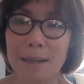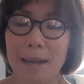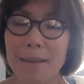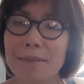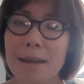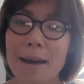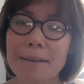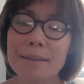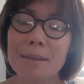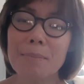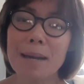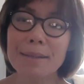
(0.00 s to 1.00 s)
And that
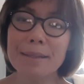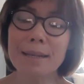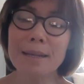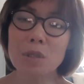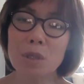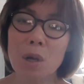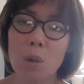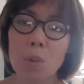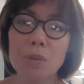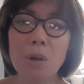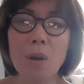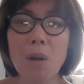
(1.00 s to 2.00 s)
the message will
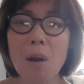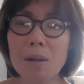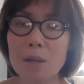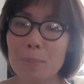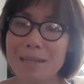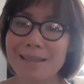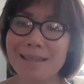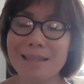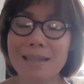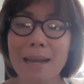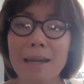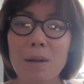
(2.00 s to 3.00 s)
no longer be
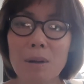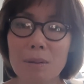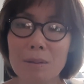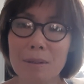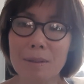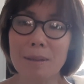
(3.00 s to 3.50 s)
stale,